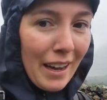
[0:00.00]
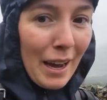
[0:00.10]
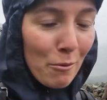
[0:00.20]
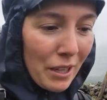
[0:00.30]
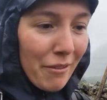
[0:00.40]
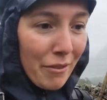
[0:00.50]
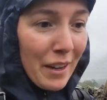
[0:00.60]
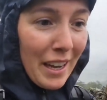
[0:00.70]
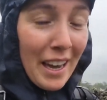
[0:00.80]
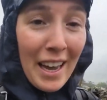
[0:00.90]
I would have
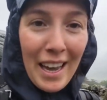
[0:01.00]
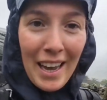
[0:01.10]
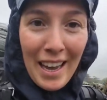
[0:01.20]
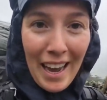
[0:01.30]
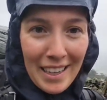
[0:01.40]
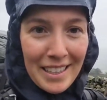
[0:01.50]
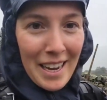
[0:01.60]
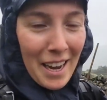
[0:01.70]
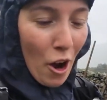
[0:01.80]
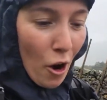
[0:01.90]
had
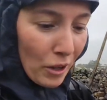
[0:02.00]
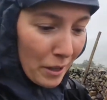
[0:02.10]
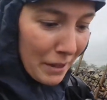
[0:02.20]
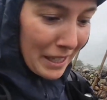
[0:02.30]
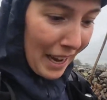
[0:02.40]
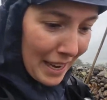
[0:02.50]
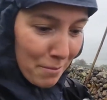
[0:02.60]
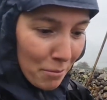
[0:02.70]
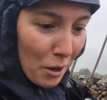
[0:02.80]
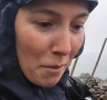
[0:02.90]
a horrible
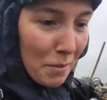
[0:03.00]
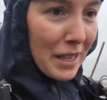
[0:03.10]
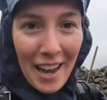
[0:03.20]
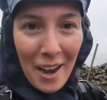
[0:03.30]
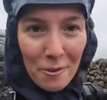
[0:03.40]
night probably.